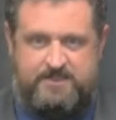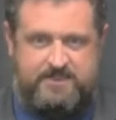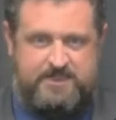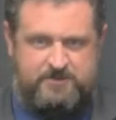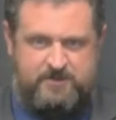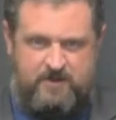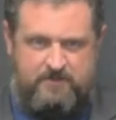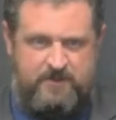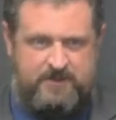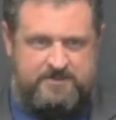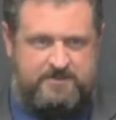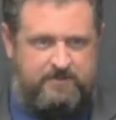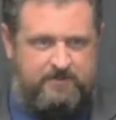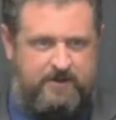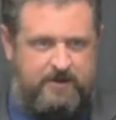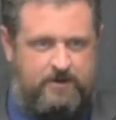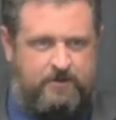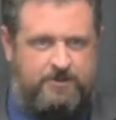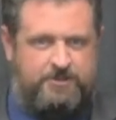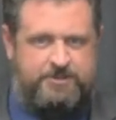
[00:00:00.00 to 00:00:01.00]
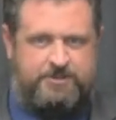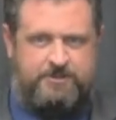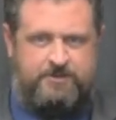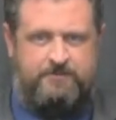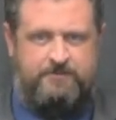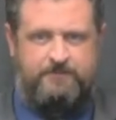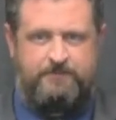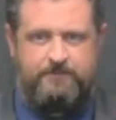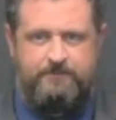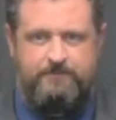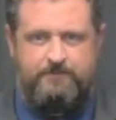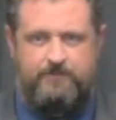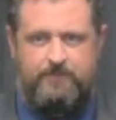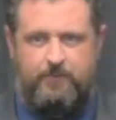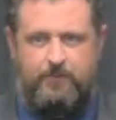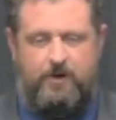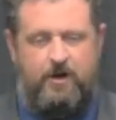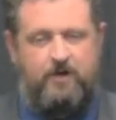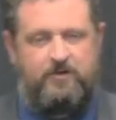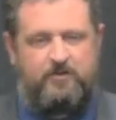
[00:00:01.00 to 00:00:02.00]
That's what it means to be a Christian.
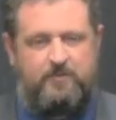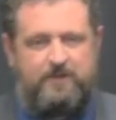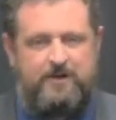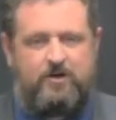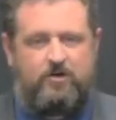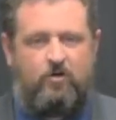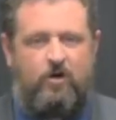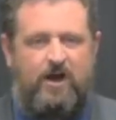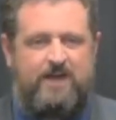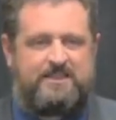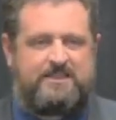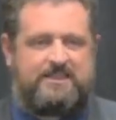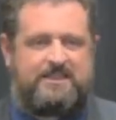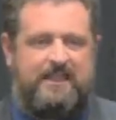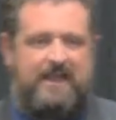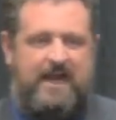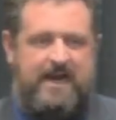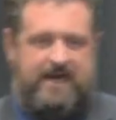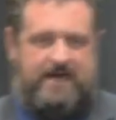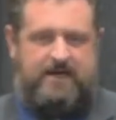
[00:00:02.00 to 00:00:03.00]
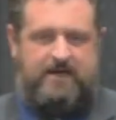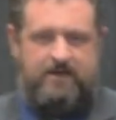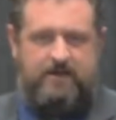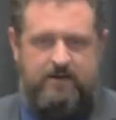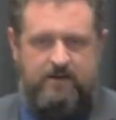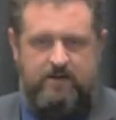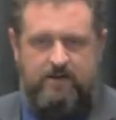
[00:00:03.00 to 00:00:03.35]
We are to be Christ like.